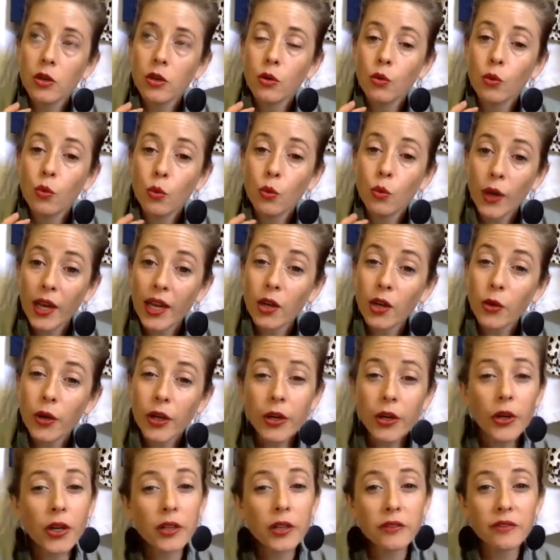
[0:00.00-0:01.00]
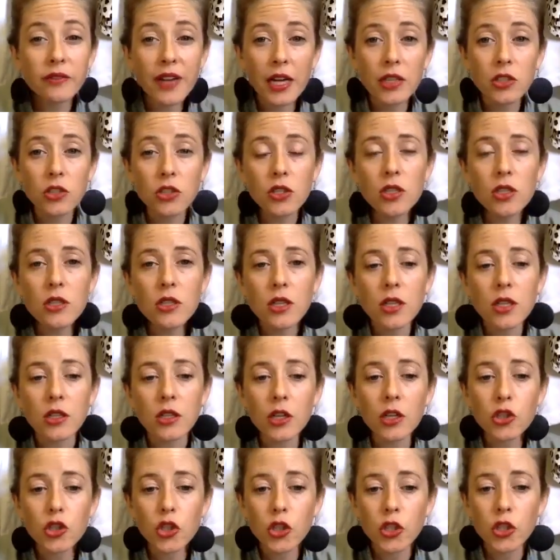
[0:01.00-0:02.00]
way quicker and faster than
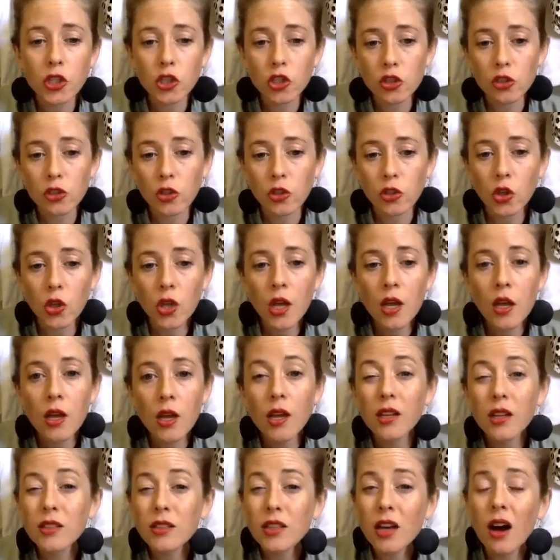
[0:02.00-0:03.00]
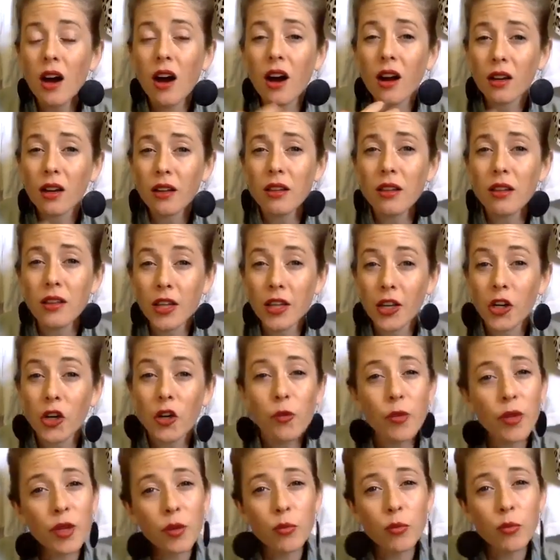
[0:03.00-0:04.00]
a traditional talk
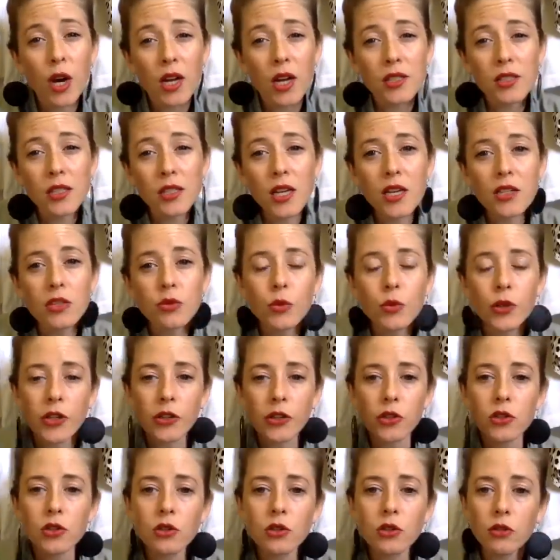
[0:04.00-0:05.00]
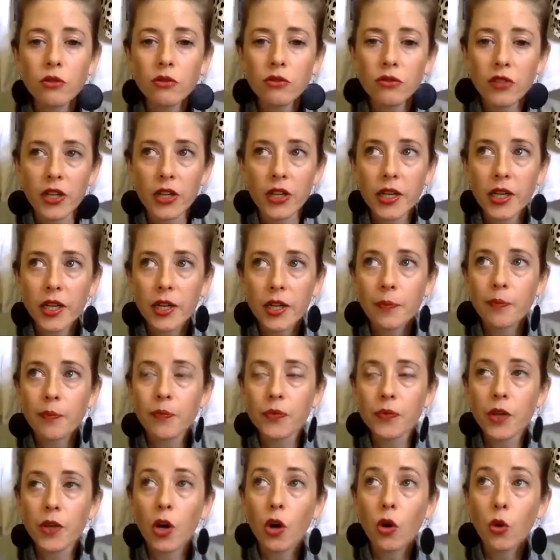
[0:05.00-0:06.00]
therapy process where you're still very
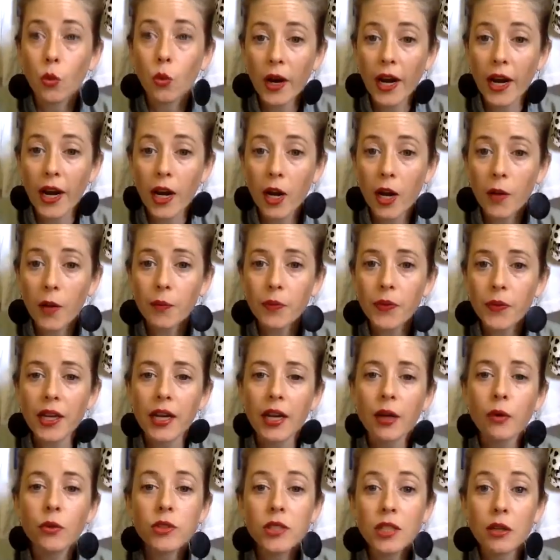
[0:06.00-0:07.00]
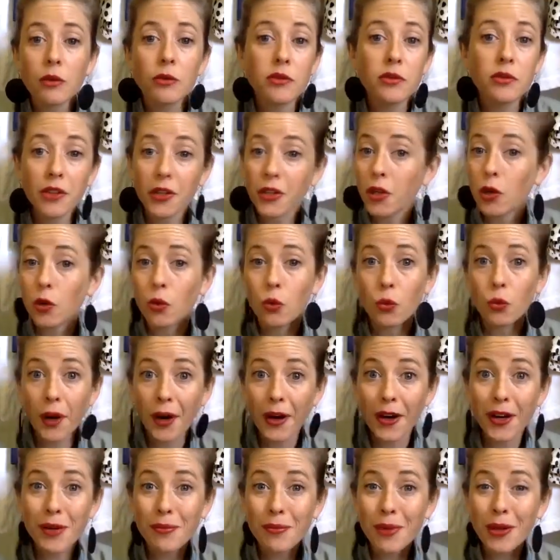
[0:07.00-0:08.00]
aware. And I will say I was very
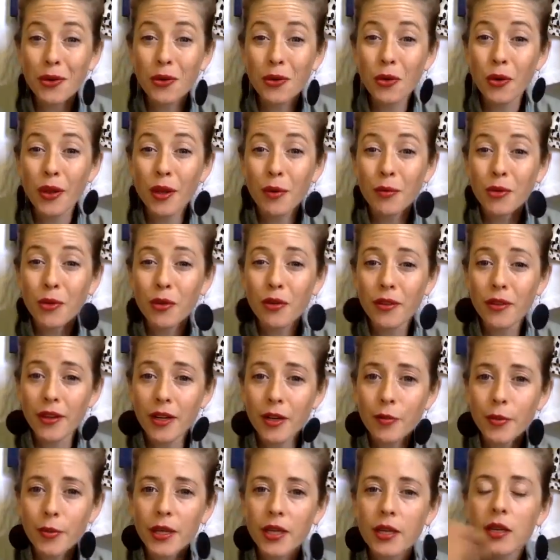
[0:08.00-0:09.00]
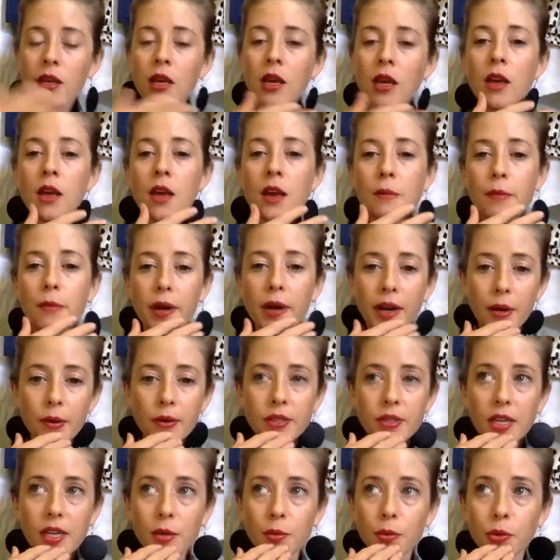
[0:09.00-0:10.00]
aware in my whole hypnotherapy, but I
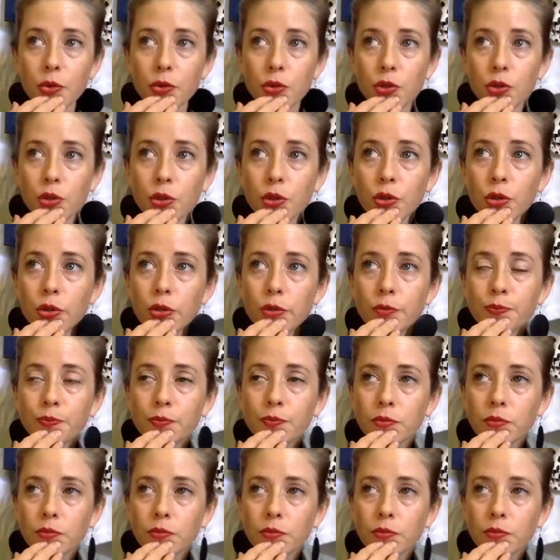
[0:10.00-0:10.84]
was able to